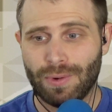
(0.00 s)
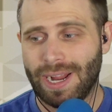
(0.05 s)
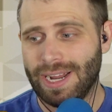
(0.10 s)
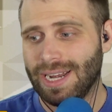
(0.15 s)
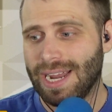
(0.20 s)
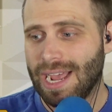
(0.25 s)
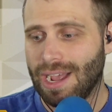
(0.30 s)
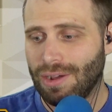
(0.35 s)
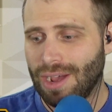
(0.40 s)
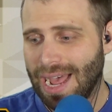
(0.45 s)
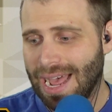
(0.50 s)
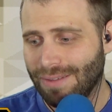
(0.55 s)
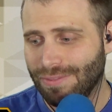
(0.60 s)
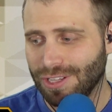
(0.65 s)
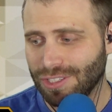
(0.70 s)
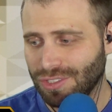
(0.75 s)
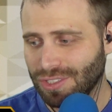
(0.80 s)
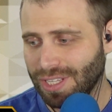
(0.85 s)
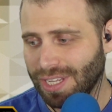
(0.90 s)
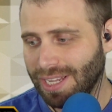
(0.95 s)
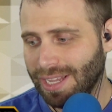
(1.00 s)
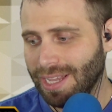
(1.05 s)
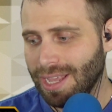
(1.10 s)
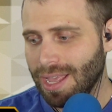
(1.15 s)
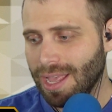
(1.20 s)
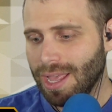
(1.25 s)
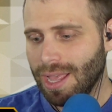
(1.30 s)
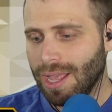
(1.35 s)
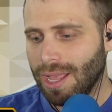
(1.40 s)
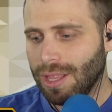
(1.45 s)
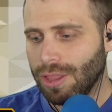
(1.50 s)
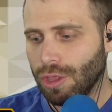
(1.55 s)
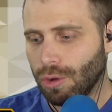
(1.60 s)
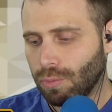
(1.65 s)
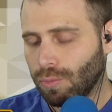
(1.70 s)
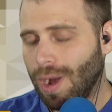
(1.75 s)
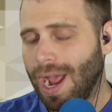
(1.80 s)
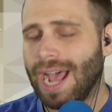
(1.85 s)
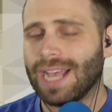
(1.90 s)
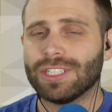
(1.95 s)
right now. Obviously, the
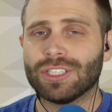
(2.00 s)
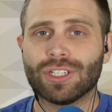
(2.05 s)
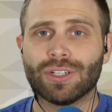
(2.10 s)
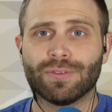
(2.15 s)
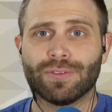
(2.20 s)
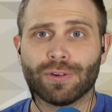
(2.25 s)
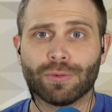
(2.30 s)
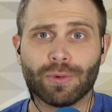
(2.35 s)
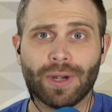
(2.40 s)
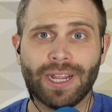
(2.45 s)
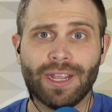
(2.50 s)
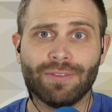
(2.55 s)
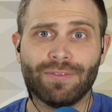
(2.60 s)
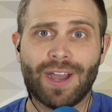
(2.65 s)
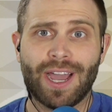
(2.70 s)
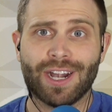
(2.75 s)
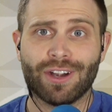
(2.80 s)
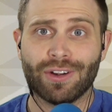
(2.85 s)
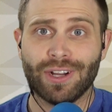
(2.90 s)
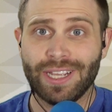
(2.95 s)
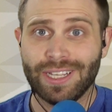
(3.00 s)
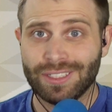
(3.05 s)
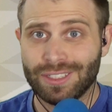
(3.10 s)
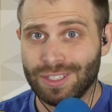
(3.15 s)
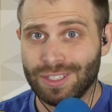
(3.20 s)
roster for Ring of Honor is